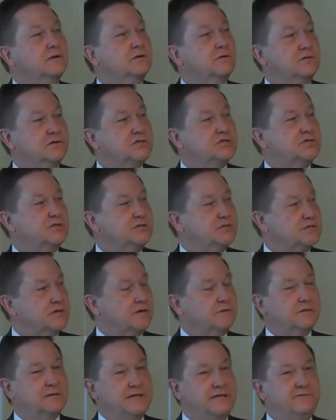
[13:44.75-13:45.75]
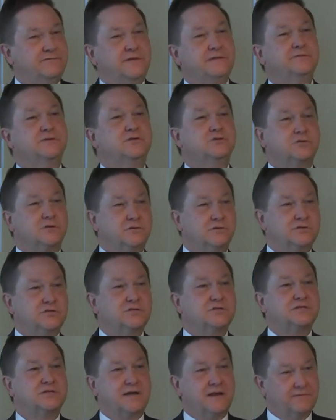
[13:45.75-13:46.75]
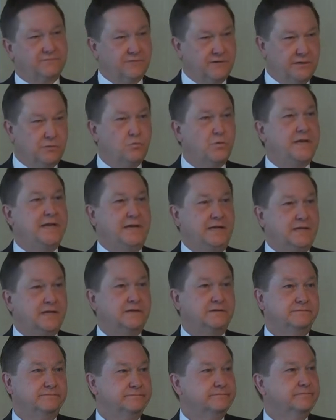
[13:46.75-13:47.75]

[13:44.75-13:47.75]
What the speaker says: Christians are leaving the churches every week.